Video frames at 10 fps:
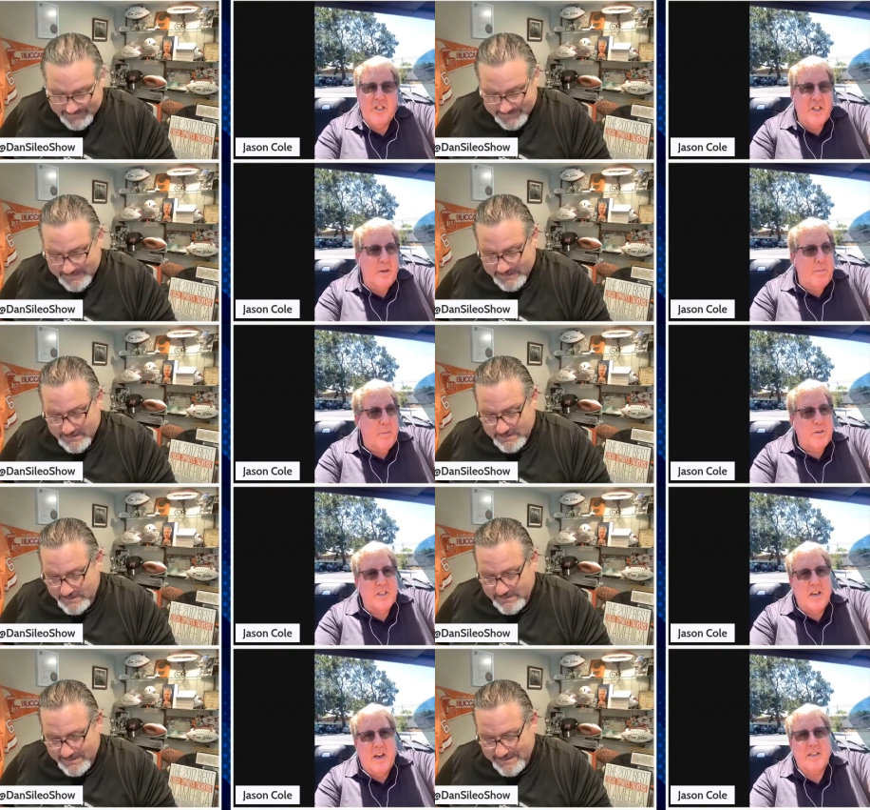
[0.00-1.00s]
Speaker 1: Chili
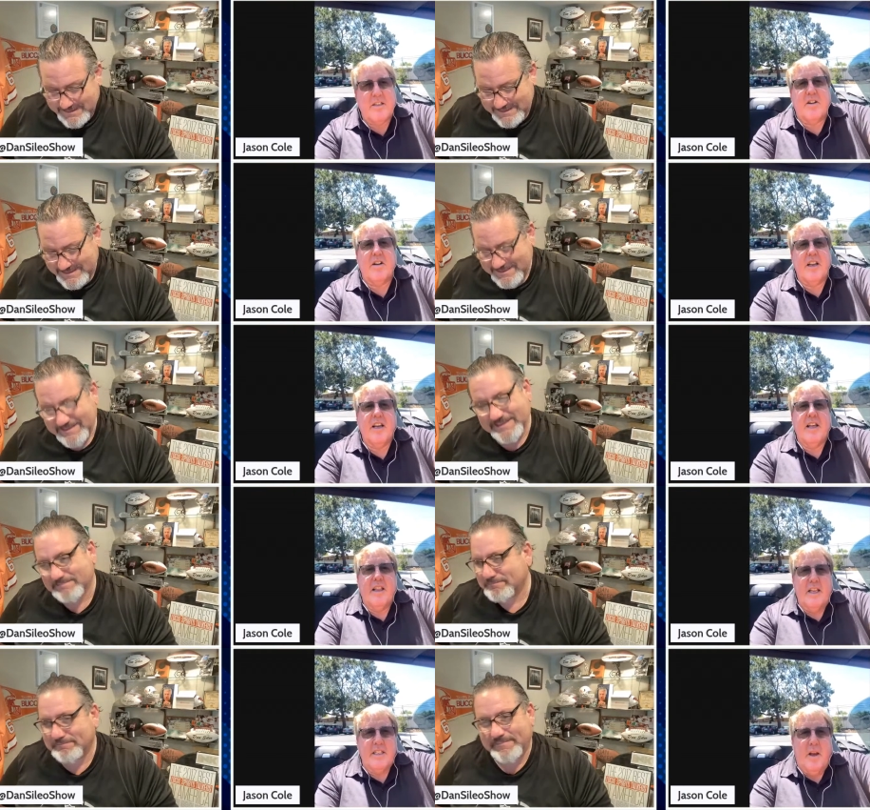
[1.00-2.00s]
Peppers concert.
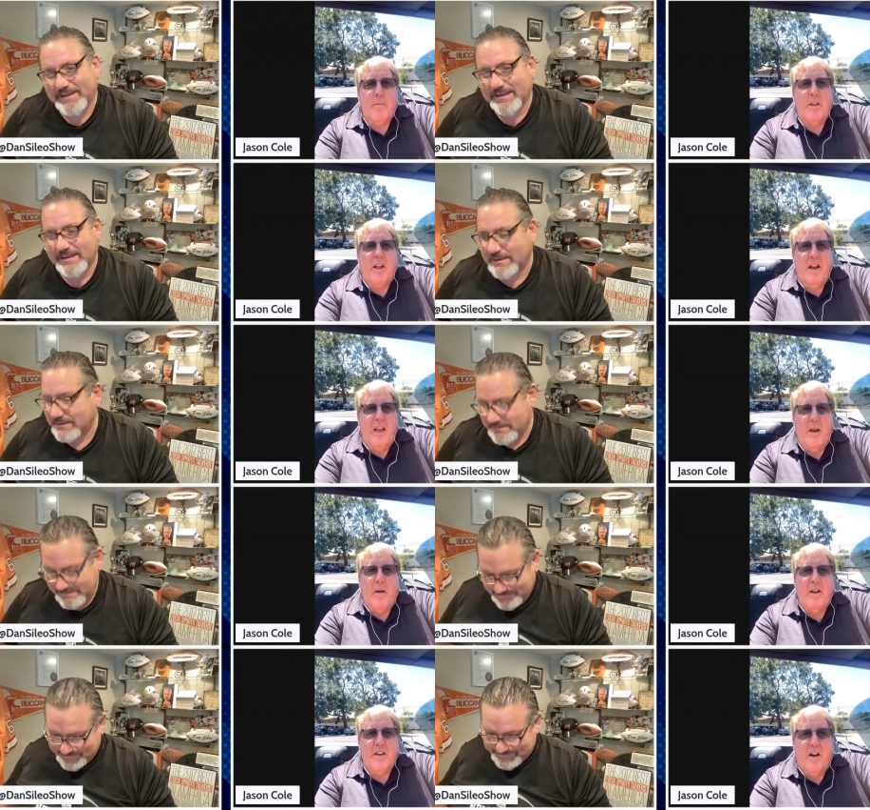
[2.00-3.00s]
They sell plenty
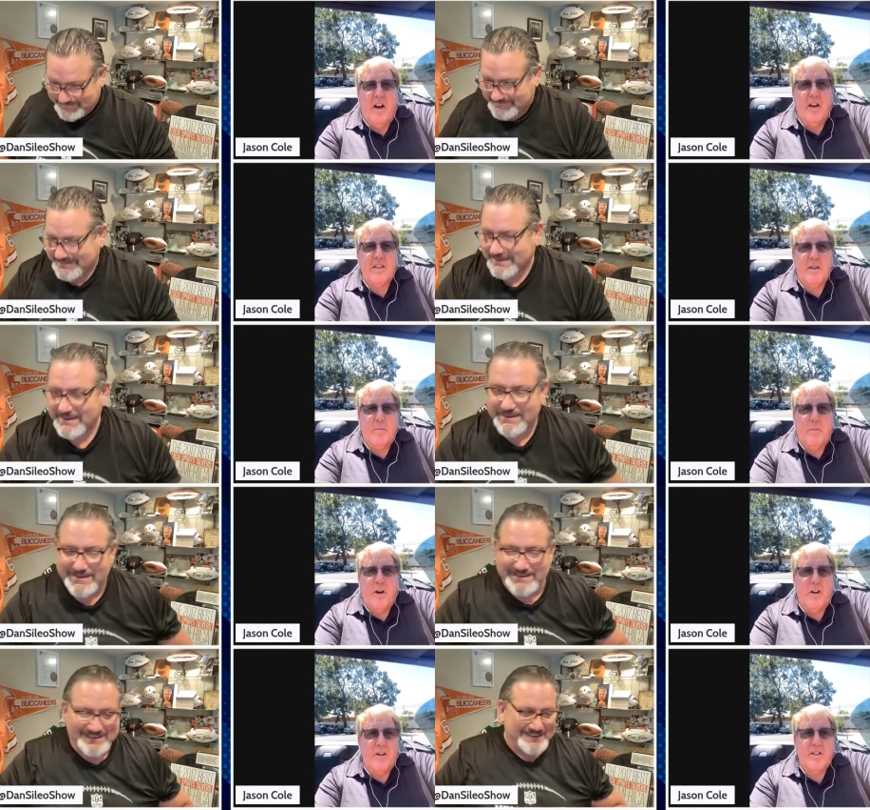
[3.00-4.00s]
of dogs and
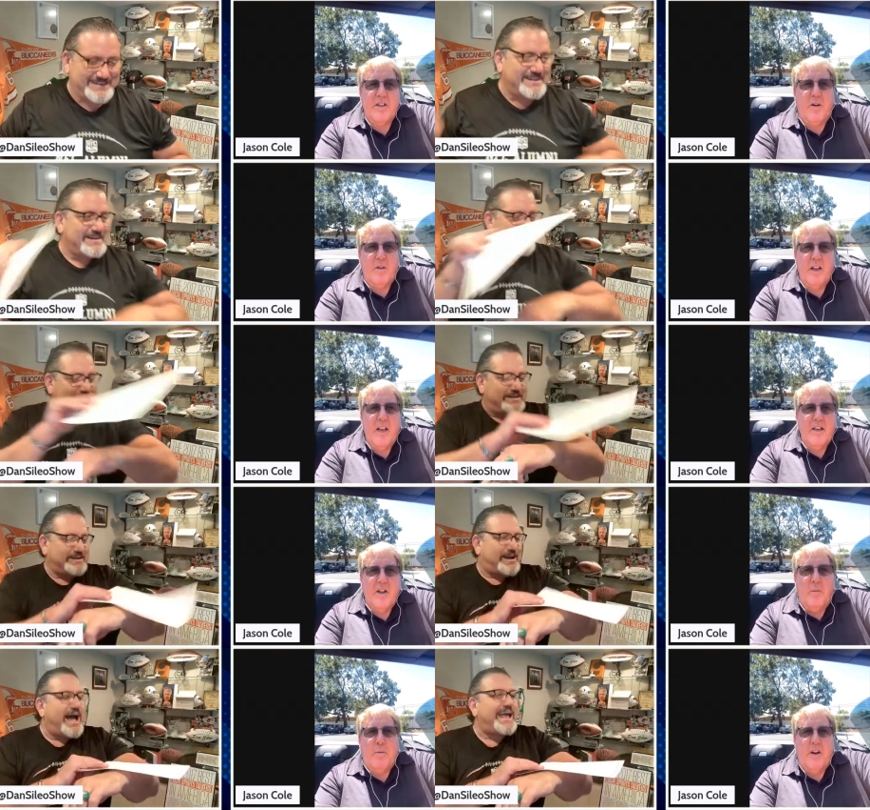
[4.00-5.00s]
burgers. Don't
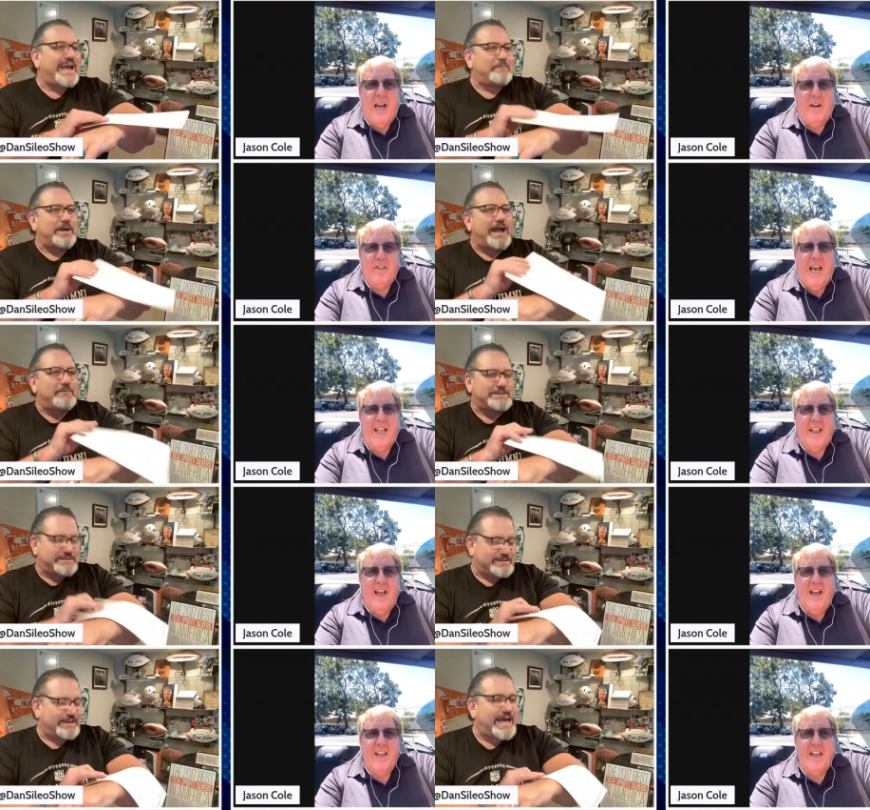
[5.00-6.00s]
don't yeah, put had, out when I went
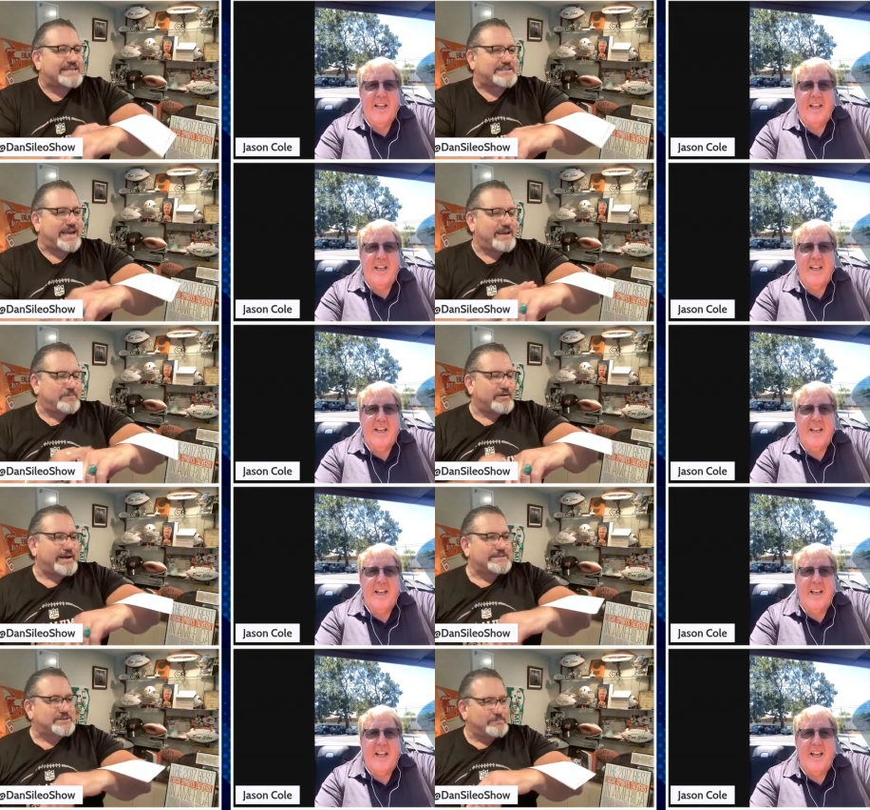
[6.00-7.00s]
line. to the
Speaker 2: last game there.
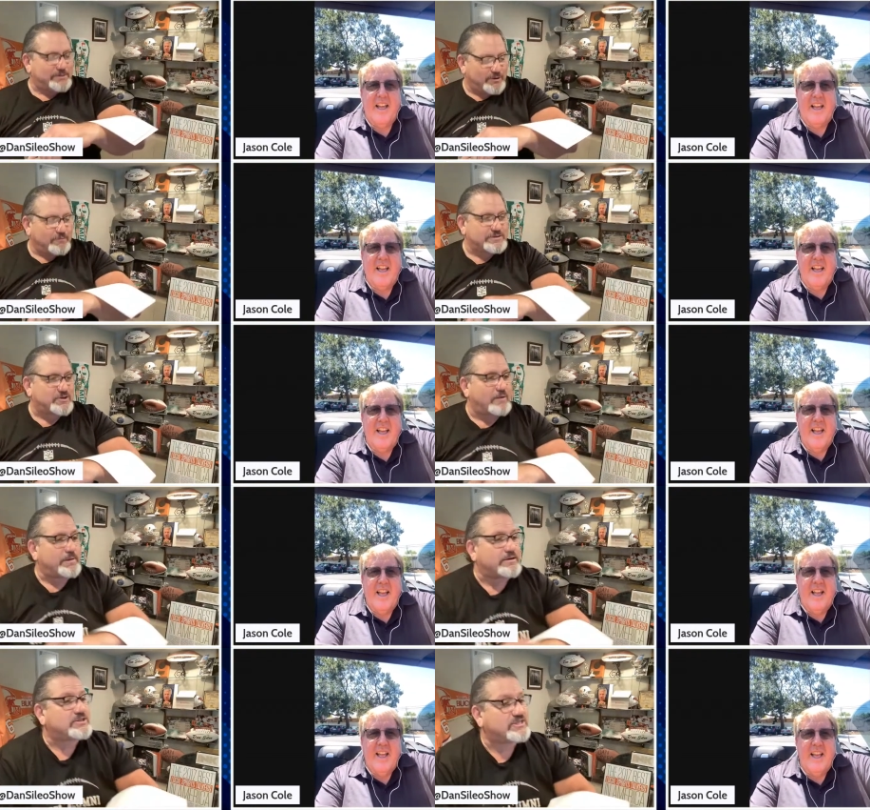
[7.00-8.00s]
He had something over his arm.
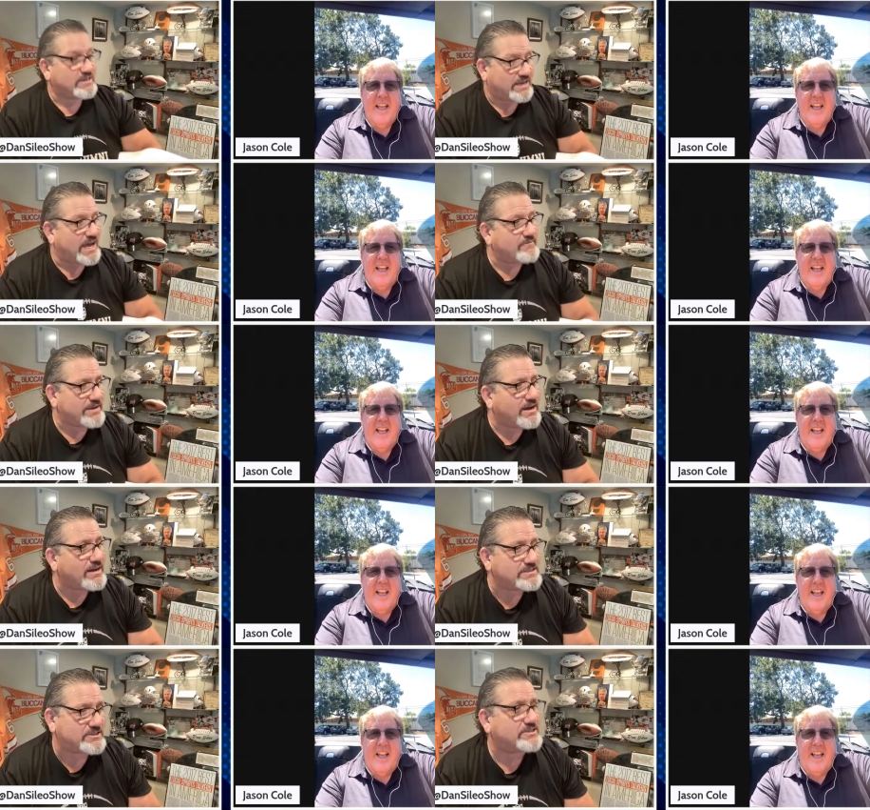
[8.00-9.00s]
He goes, "Sir,
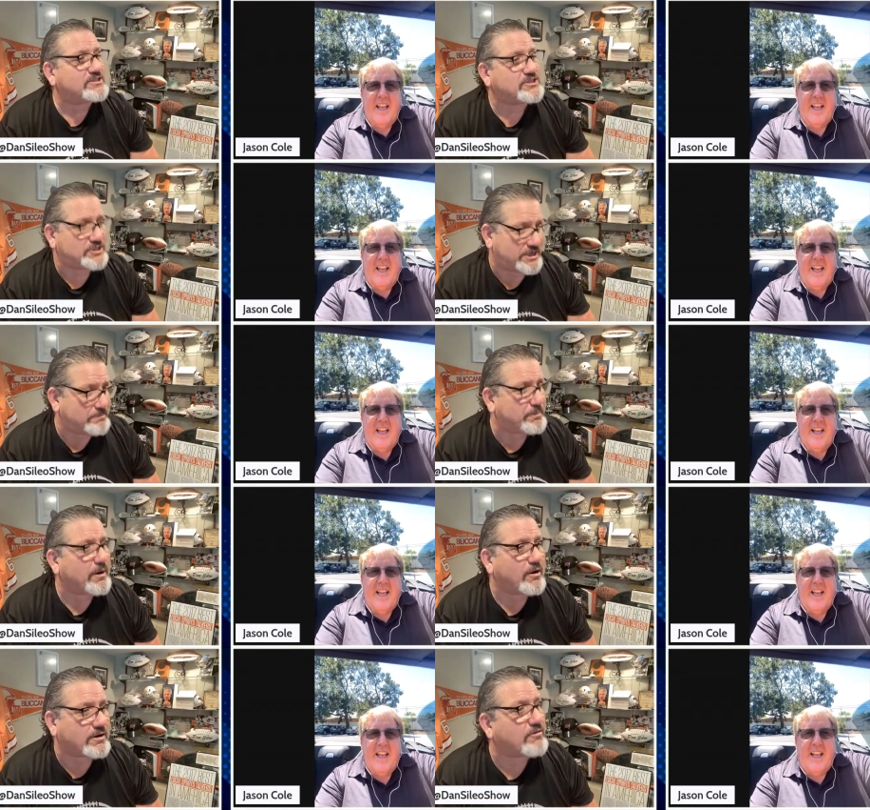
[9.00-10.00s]
caviar, chip,
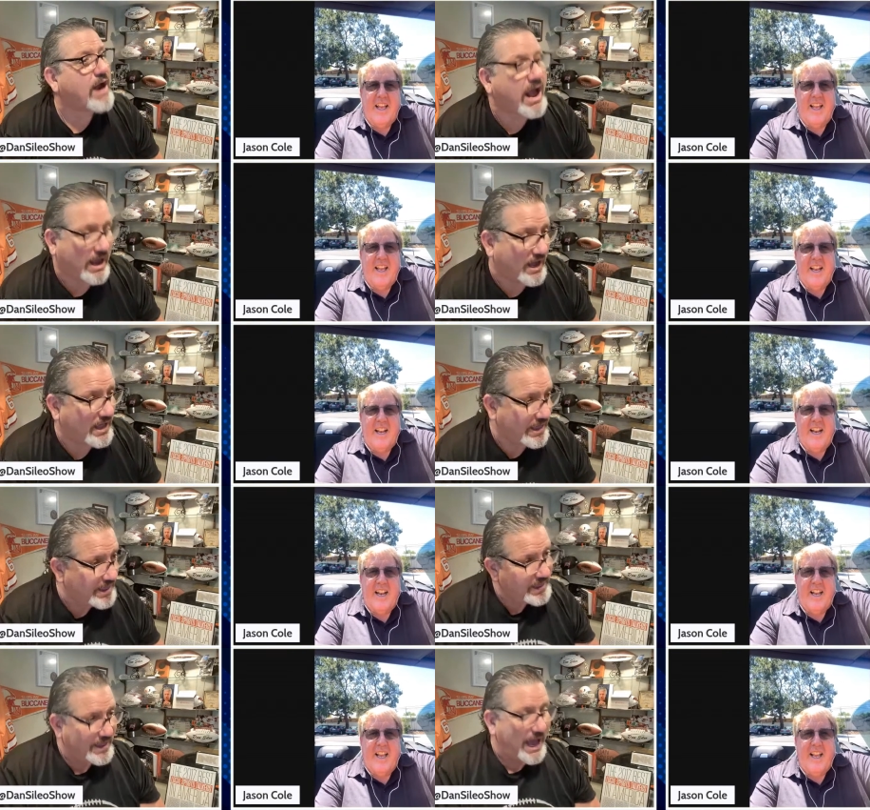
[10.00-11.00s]
or cracker."
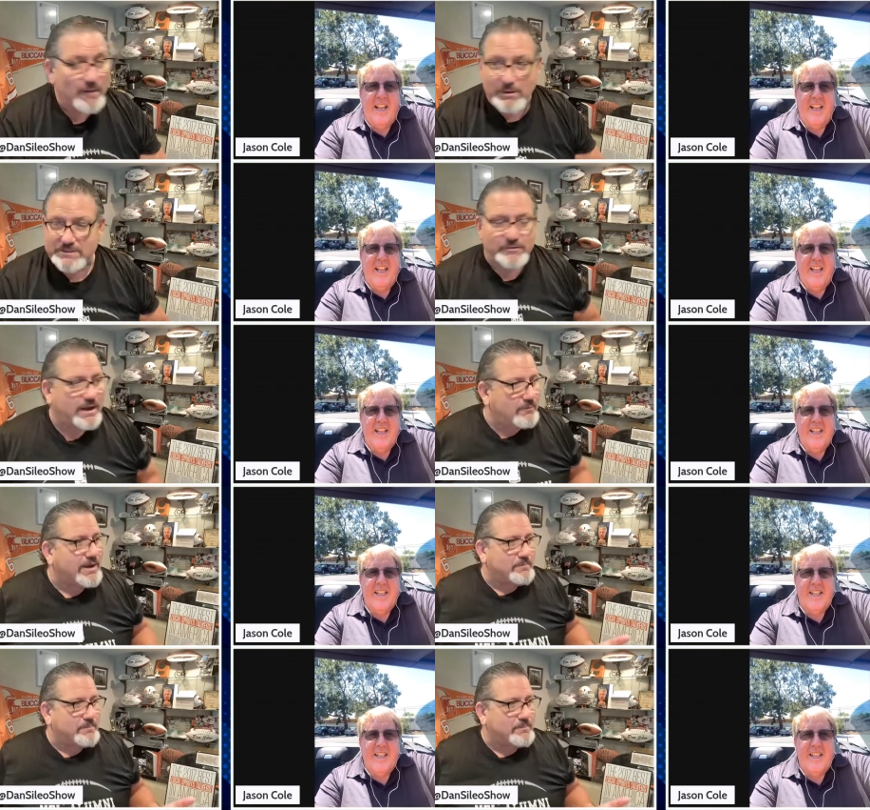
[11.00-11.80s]
I went, dude, I want a